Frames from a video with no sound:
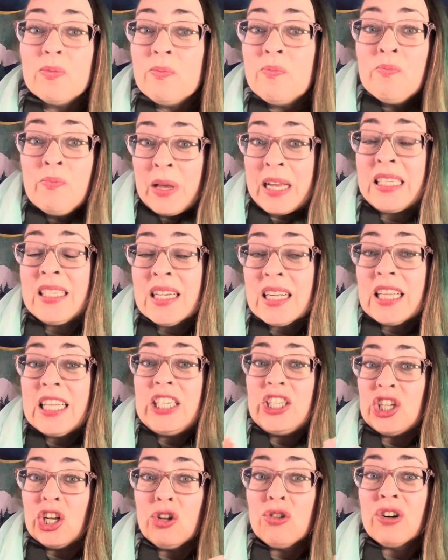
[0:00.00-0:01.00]
basically
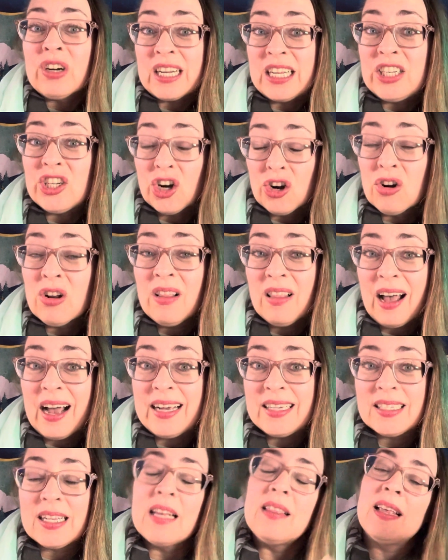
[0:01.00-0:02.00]
children
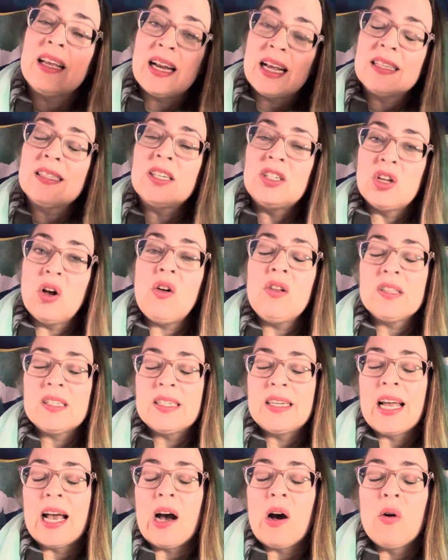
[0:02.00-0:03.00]
internalize. And then as adults
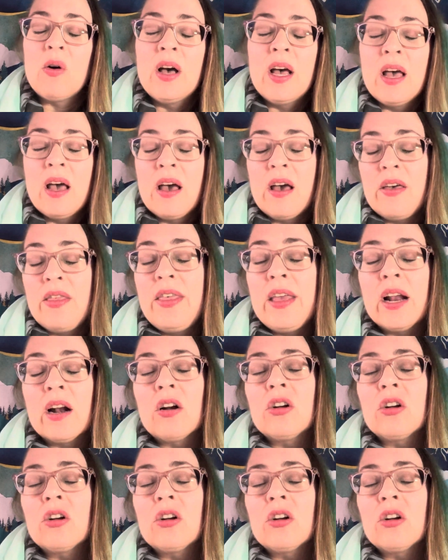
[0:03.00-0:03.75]
now, they're